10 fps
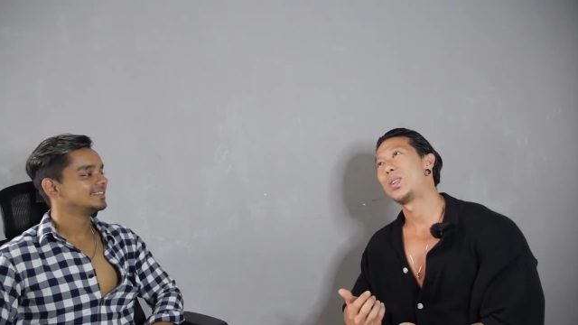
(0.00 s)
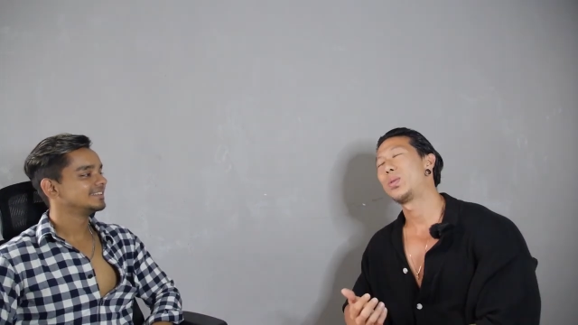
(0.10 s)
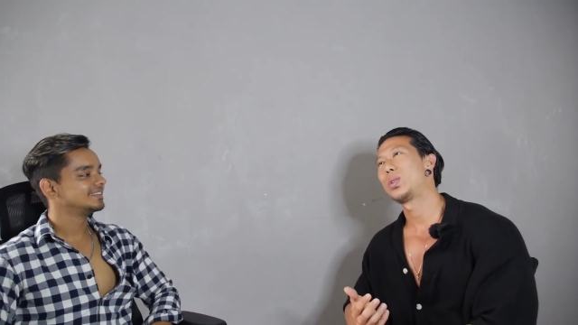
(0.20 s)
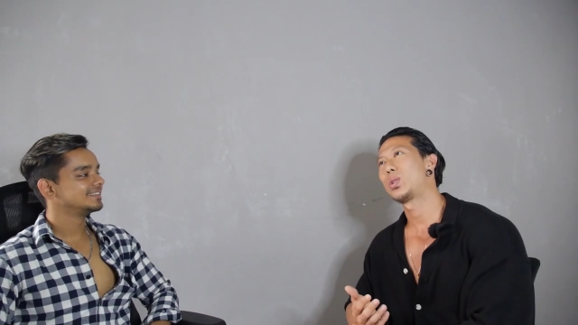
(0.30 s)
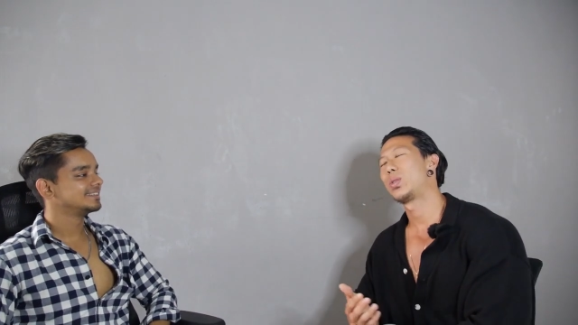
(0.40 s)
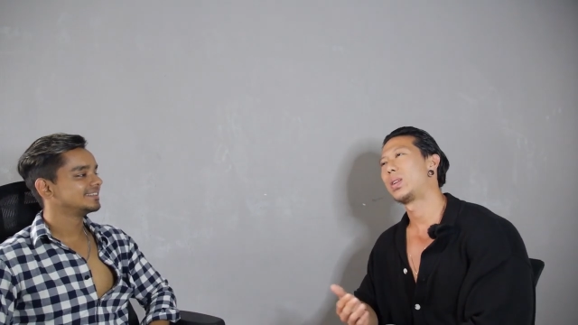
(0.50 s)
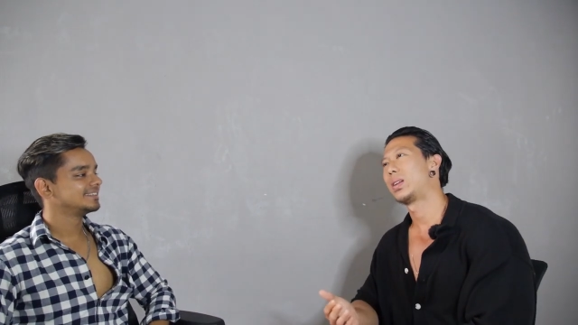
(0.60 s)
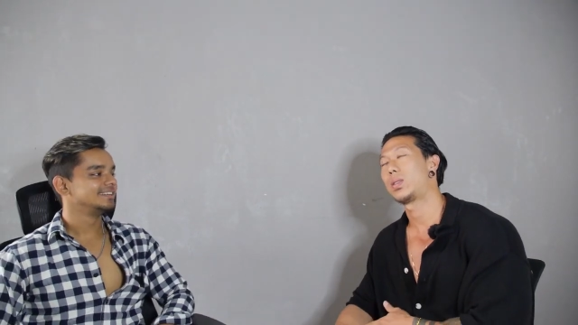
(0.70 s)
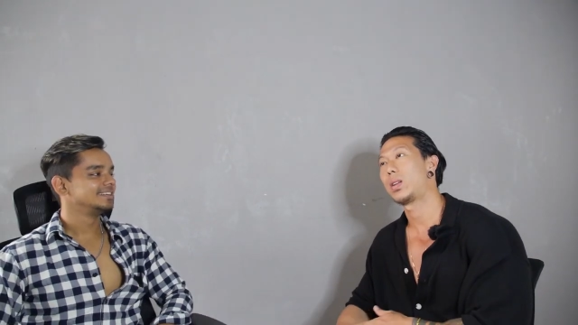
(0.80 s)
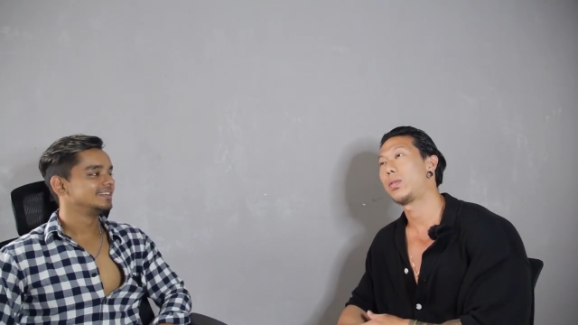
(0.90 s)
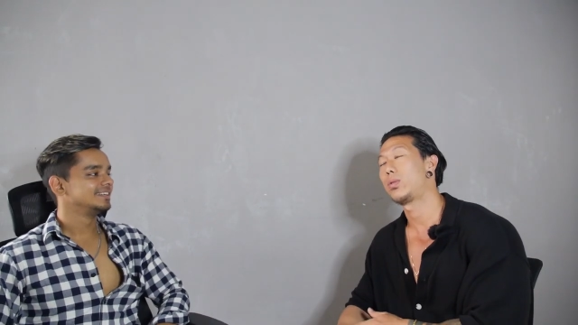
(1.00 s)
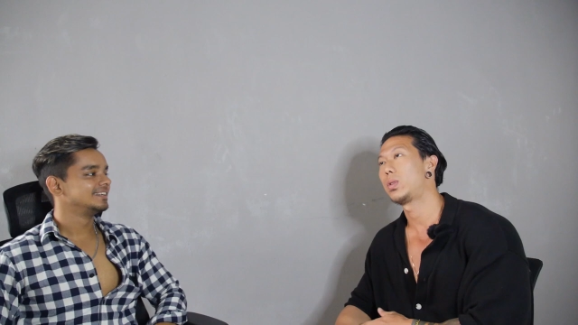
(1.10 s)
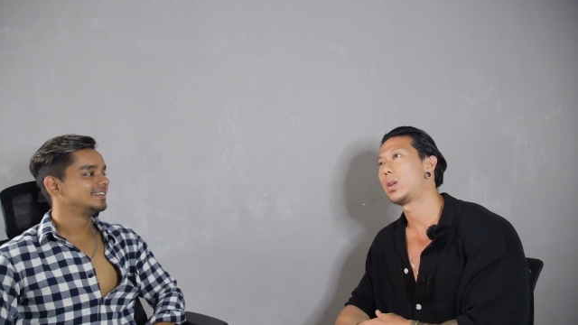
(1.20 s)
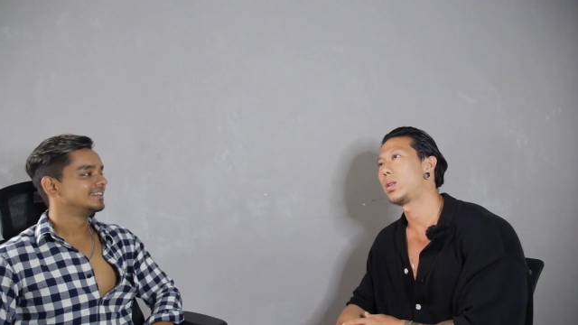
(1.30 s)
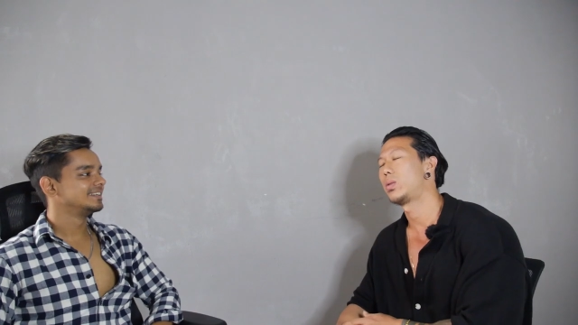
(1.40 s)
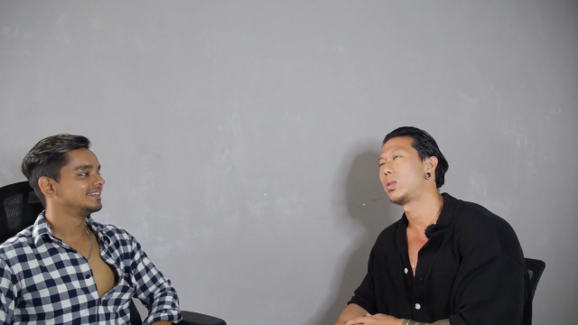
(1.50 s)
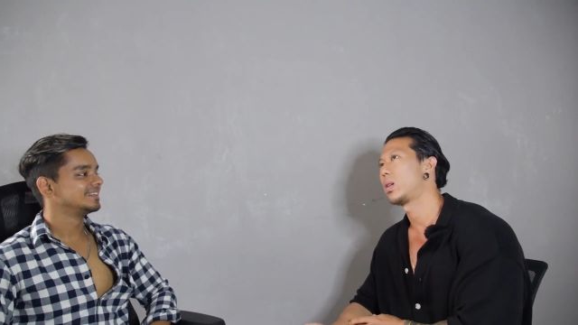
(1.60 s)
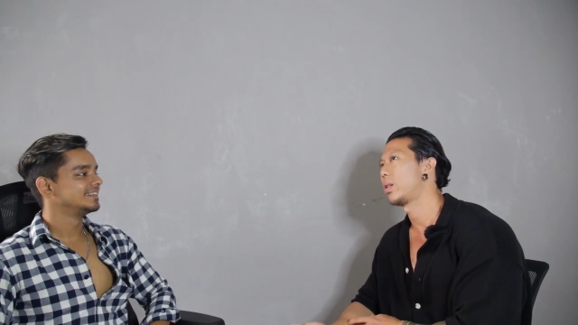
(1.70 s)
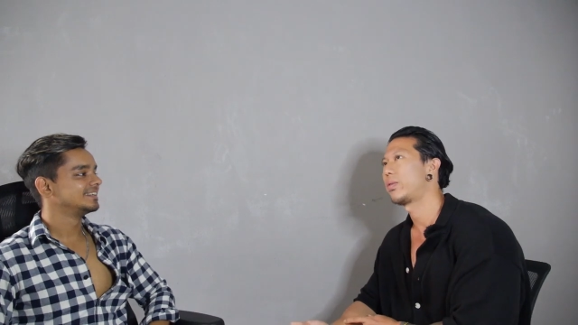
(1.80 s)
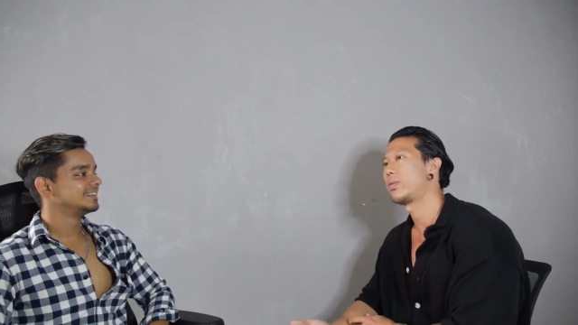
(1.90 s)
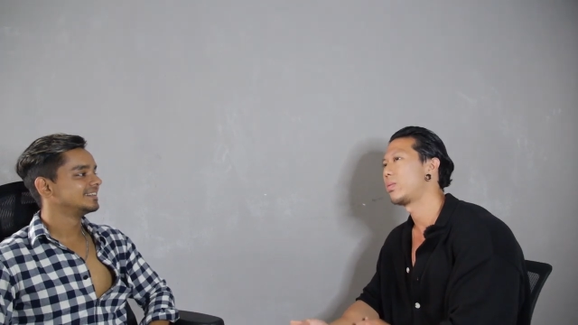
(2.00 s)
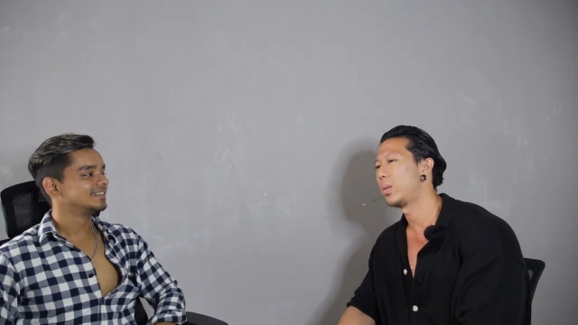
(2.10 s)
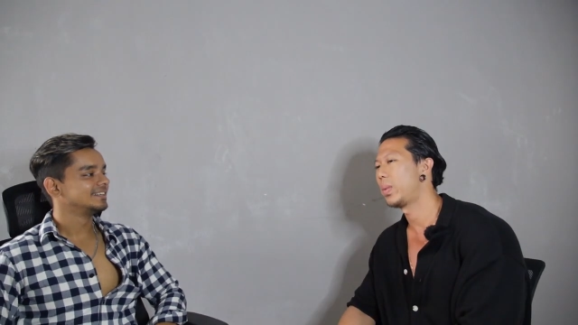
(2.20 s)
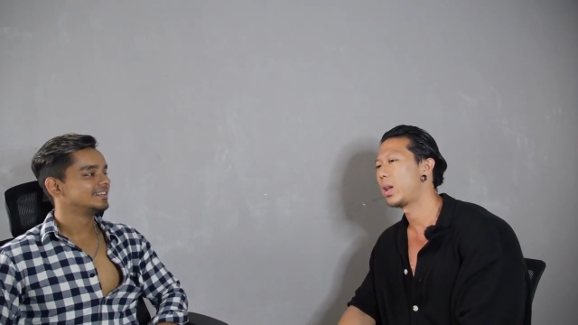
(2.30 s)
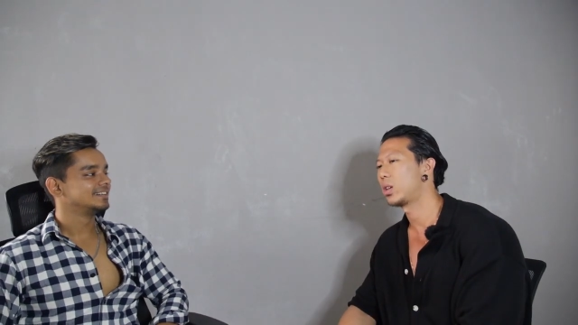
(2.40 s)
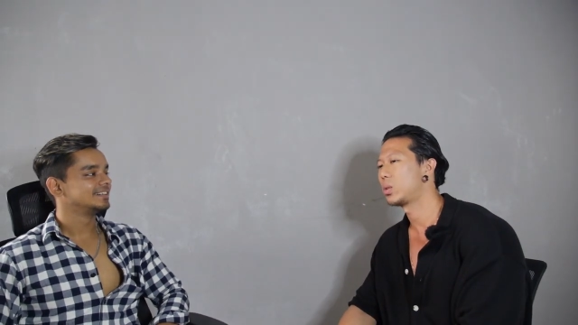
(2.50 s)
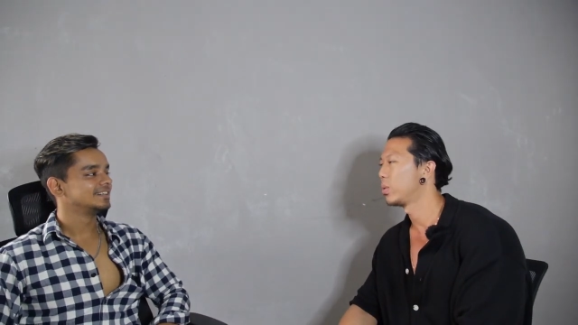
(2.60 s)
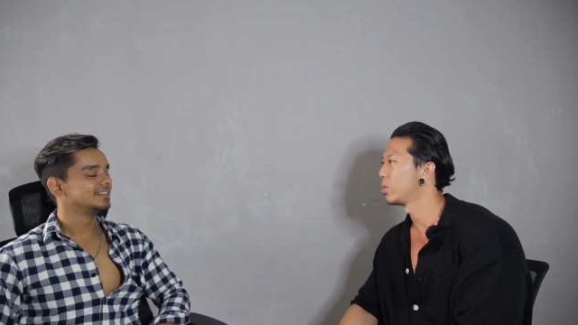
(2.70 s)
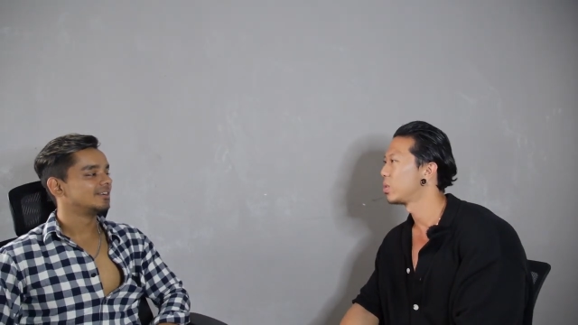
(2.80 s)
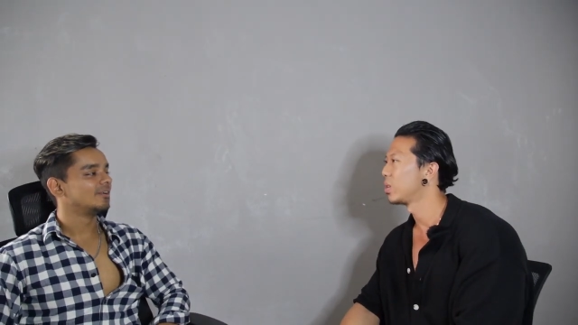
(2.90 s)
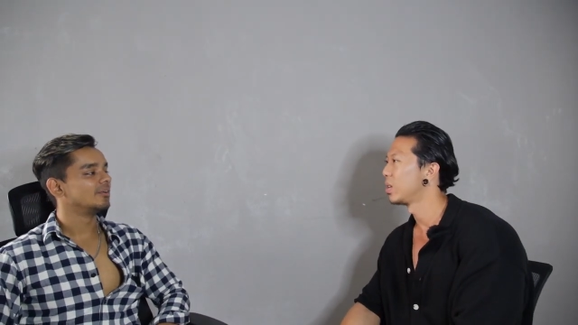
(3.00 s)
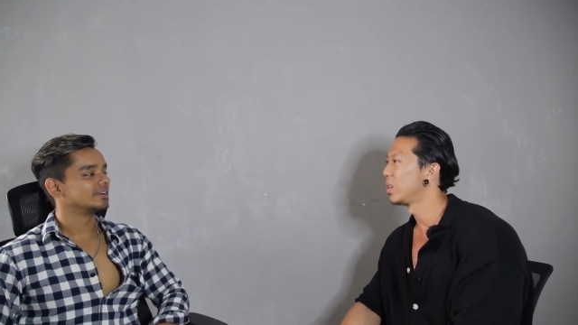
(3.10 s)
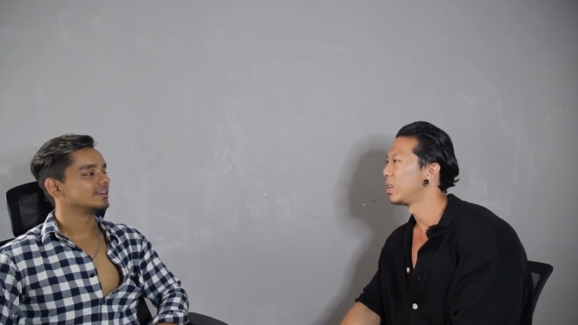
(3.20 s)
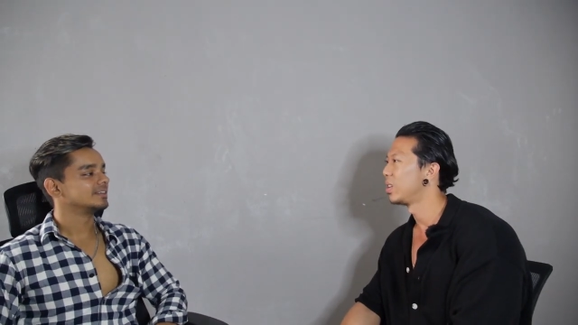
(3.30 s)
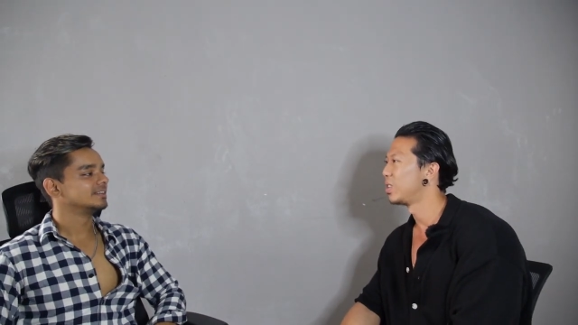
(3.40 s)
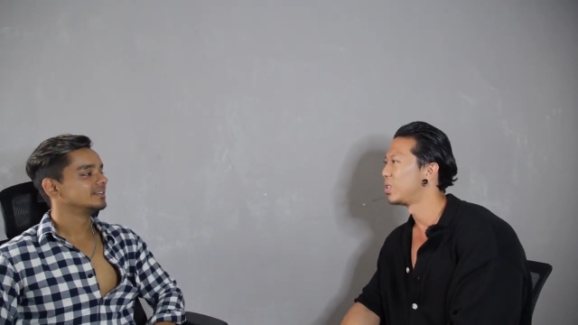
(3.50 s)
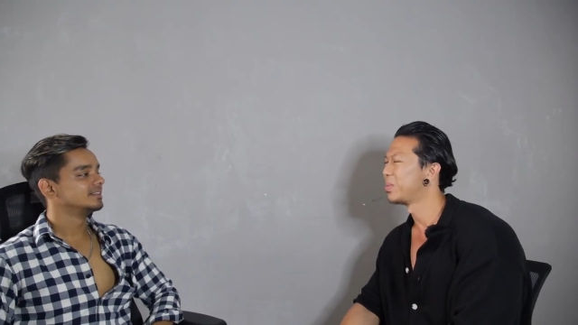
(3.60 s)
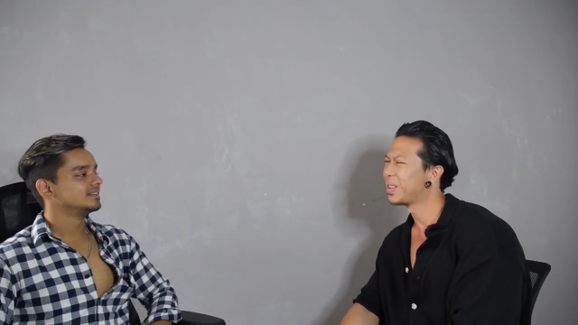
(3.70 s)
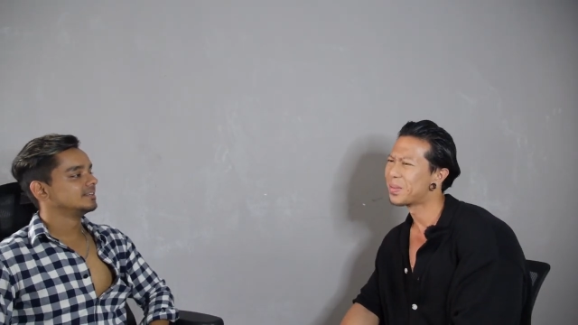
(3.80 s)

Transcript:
Speaker 1: horror story, thankfully, I don't think I have bad experience in the gym.